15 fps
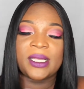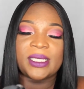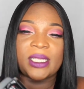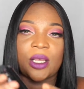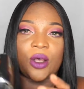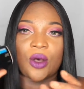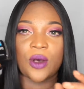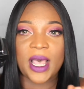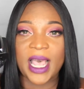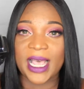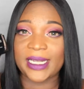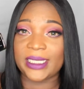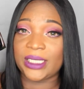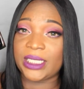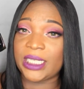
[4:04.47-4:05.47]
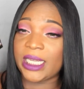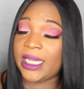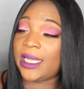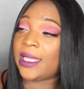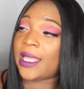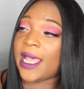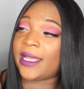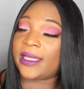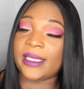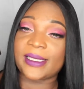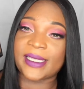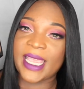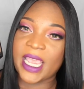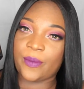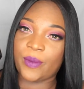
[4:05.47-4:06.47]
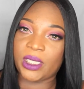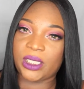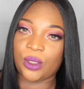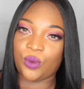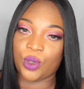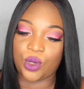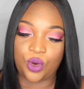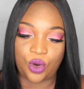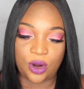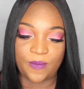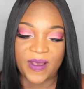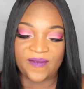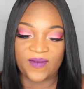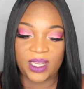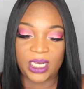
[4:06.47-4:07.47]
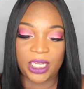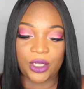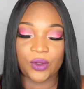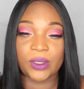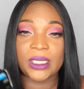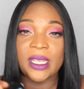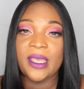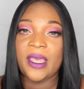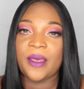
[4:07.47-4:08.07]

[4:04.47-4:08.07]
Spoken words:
So I did like this camera to record my videos,